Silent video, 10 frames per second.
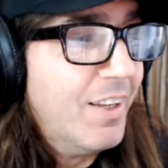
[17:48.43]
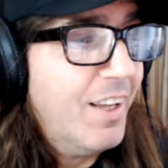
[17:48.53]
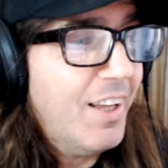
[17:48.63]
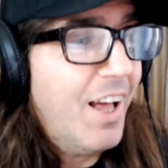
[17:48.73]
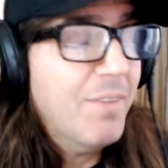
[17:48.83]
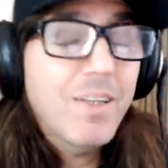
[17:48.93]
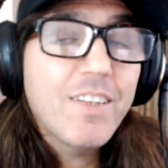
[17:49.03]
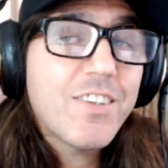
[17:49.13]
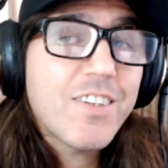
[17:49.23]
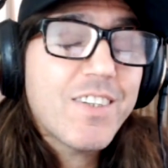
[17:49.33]
I mean,
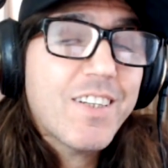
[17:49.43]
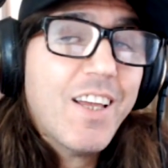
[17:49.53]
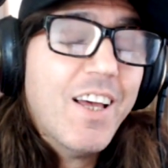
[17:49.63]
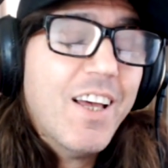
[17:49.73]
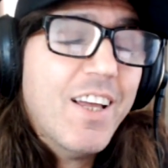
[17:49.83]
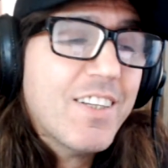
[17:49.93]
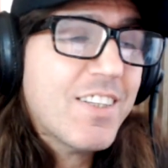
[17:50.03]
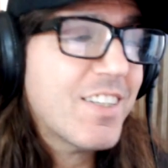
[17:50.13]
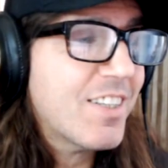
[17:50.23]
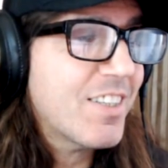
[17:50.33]
it's just, it's
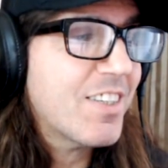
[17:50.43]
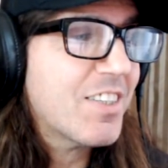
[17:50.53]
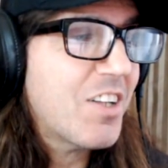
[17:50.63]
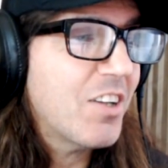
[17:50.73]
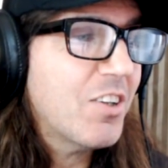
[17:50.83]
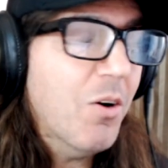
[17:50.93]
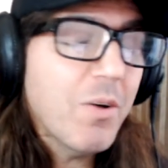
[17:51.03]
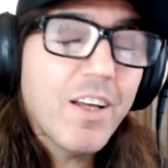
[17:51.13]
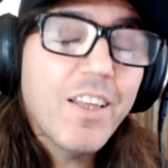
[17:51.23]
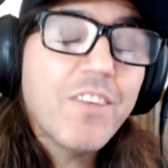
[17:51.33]
just, it's just
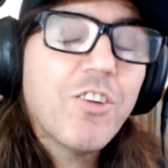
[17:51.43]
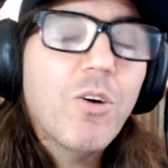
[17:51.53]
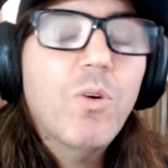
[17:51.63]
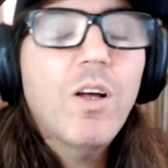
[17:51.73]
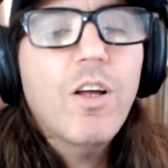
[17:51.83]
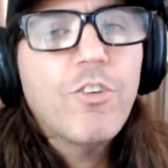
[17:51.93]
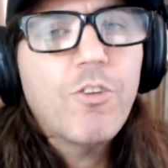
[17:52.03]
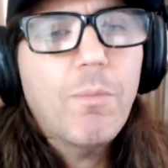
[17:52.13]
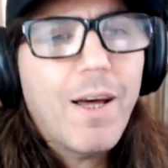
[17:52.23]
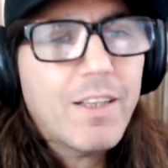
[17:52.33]
ongoing. So,
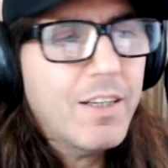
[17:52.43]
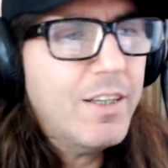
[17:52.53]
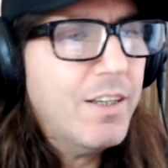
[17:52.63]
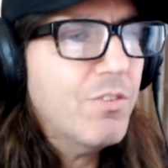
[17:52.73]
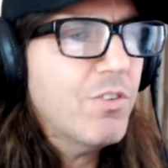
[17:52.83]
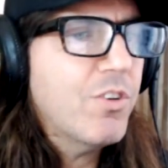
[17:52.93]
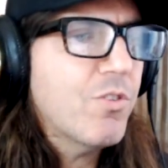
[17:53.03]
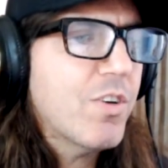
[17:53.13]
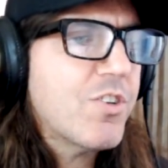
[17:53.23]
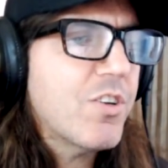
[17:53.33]
so back to the the
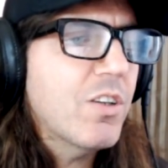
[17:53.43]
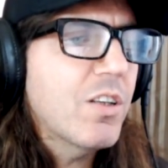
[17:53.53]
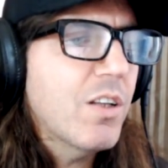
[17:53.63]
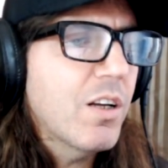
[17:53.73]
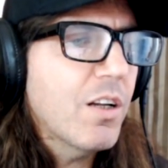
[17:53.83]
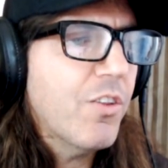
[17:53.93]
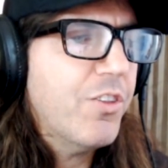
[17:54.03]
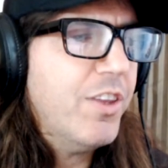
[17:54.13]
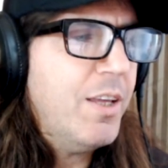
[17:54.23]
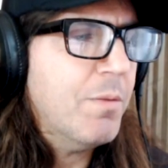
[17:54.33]
original uh,
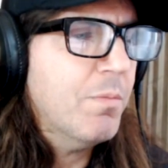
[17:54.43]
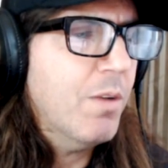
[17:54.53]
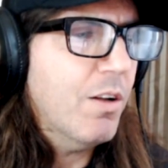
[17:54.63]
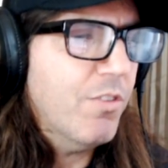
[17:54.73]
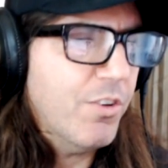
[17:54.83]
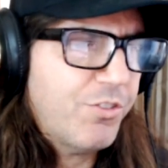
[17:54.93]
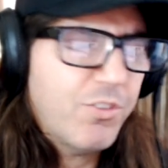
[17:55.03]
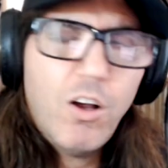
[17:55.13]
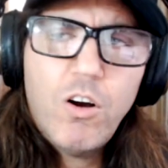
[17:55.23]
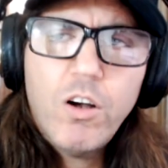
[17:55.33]
theme of
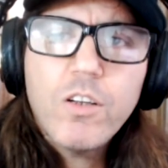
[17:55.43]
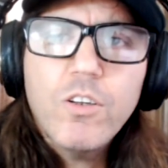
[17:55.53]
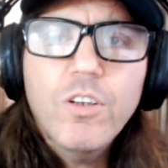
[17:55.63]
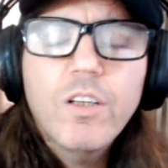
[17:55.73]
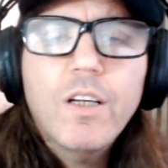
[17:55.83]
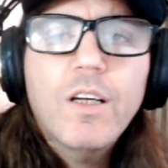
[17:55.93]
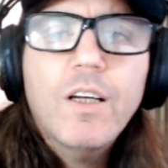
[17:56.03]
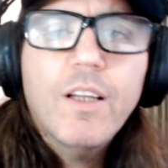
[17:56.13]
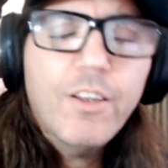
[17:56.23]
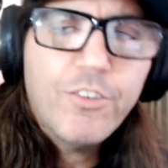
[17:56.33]
this article,
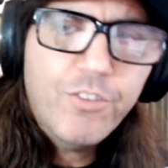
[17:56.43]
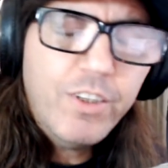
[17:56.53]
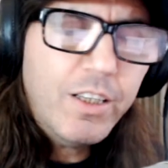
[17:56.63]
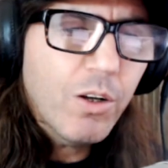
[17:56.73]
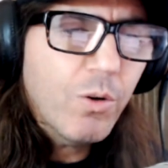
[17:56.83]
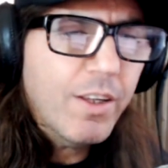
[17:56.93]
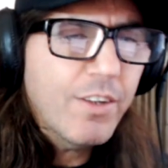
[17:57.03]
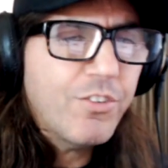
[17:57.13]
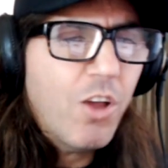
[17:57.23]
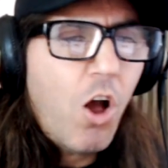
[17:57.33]
this video
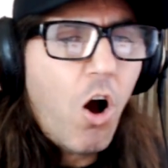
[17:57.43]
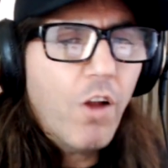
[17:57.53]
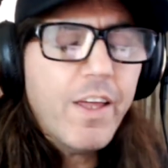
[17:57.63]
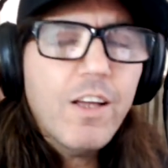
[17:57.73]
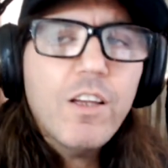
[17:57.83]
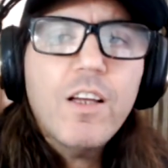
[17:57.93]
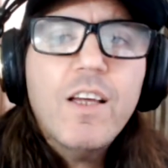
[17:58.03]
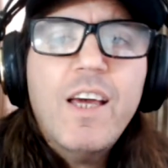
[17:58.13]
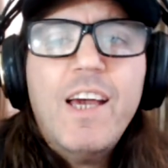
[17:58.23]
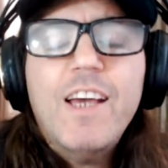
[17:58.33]
is: Are they gonna?
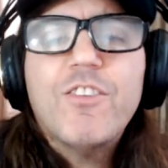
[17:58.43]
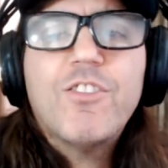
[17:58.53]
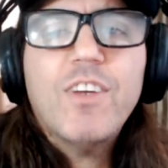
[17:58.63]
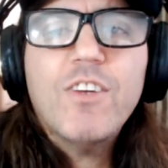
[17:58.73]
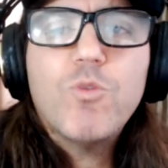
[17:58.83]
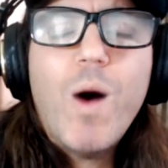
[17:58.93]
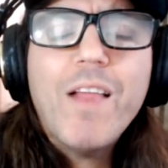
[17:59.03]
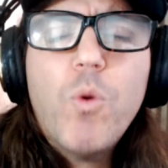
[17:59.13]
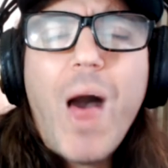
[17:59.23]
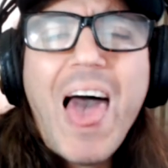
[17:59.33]
Is is
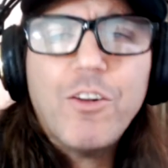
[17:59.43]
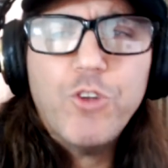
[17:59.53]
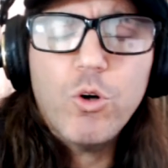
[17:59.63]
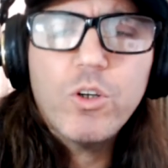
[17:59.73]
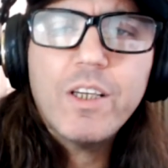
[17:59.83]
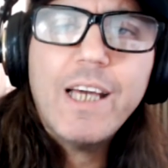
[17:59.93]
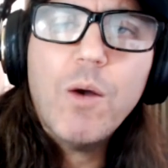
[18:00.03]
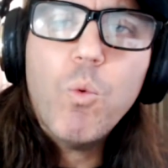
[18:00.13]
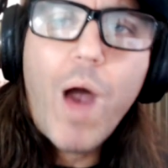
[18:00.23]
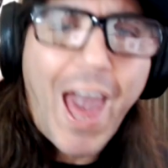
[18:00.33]
Juan Guaidó gonna
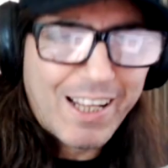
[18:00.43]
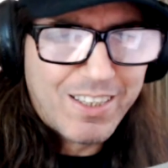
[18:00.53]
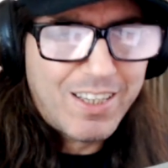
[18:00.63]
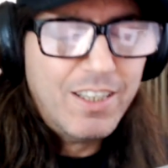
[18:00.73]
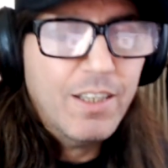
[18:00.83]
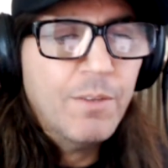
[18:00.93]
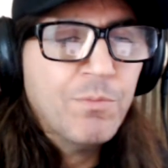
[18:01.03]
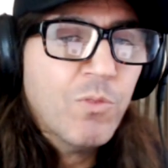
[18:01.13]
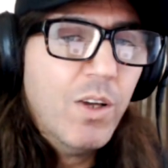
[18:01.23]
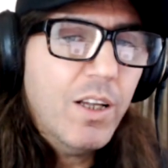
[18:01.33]
get whacked?
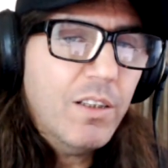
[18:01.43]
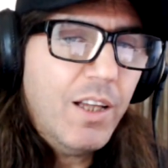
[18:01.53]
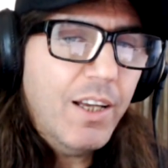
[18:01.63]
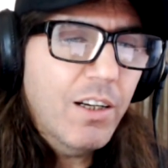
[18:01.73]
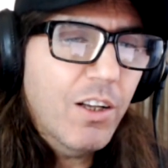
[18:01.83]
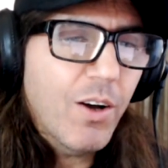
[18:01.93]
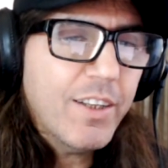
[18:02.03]
Well, I don't know.